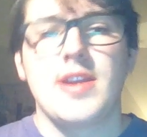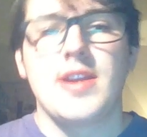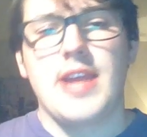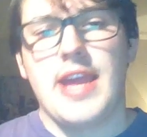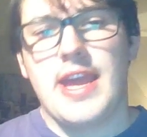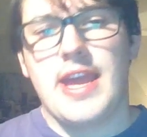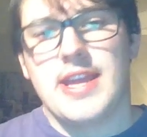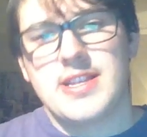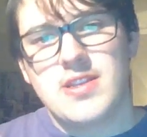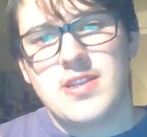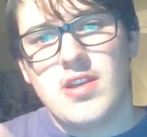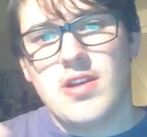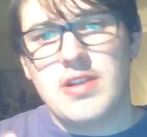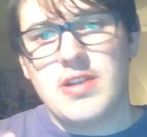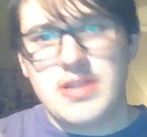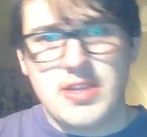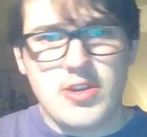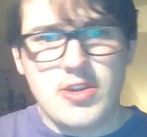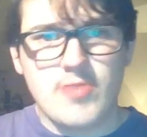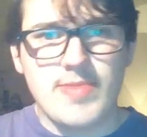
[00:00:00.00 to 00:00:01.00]
as long
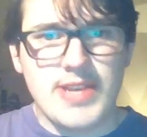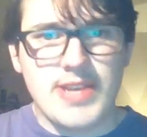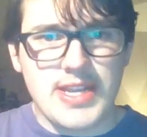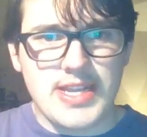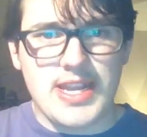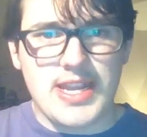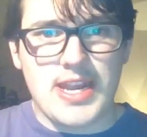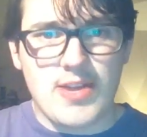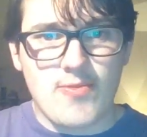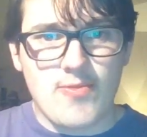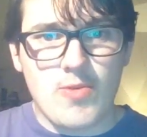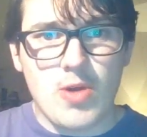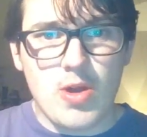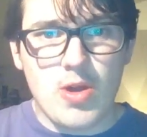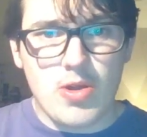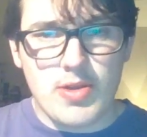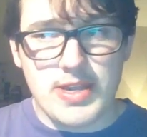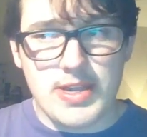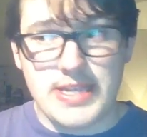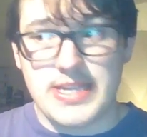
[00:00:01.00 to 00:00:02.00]
as Newman doesn't hit a
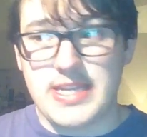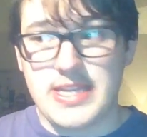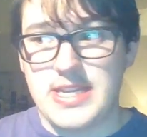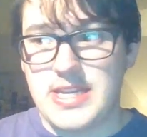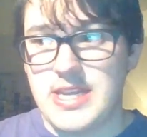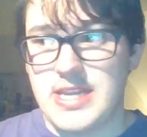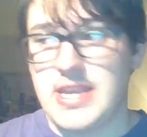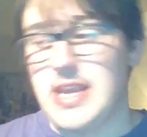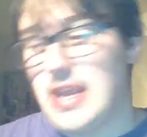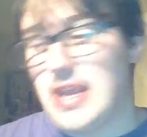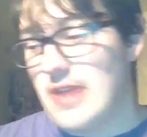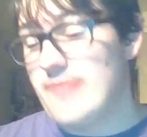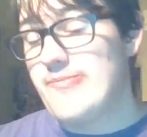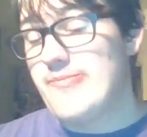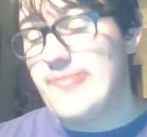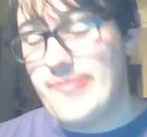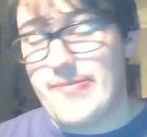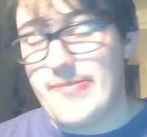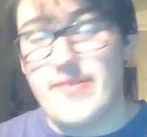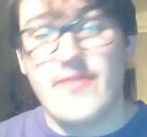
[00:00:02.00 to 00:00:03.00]
wall, because he's
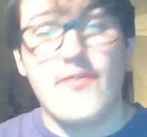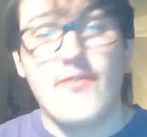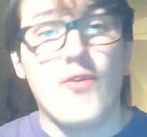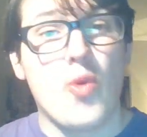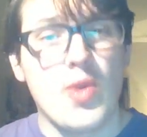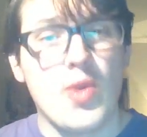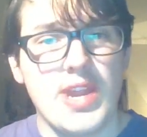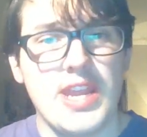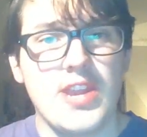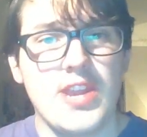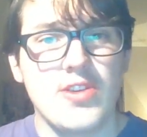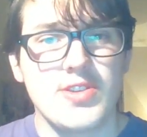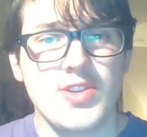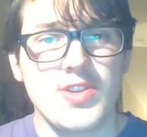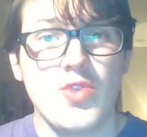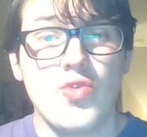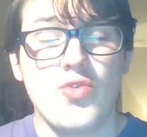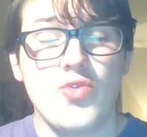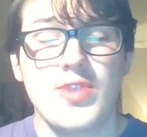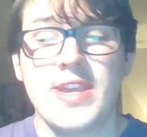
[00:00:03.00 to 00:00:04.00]
40 years
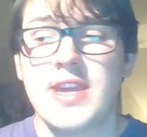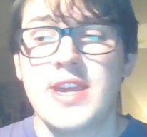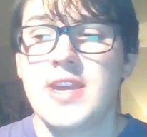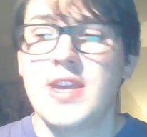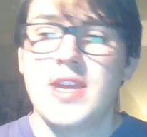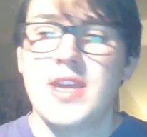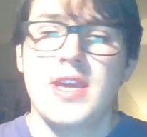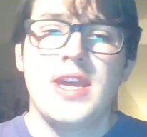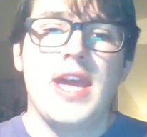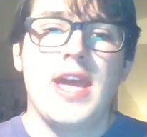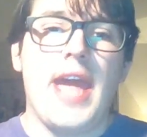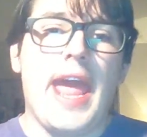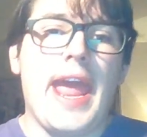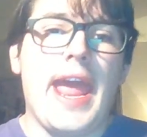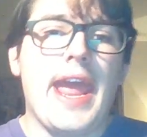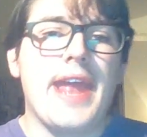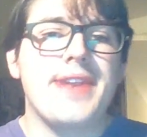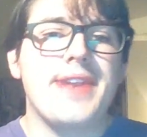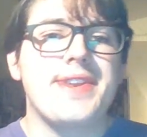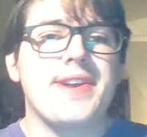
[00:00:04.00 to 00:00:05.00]
old.
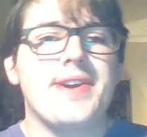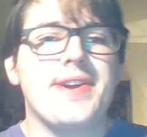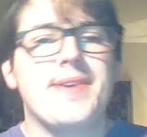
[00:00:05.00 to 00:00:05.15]
And